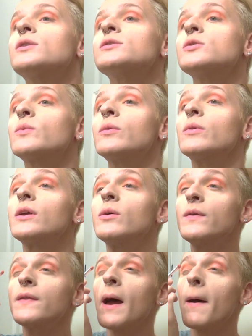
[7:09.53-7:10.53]
So we really
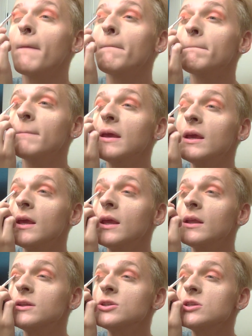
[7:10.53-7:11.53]
want that
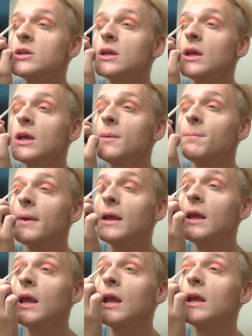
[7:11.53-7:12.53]
peachy,
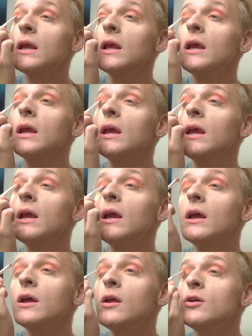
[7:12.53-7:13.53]
pinky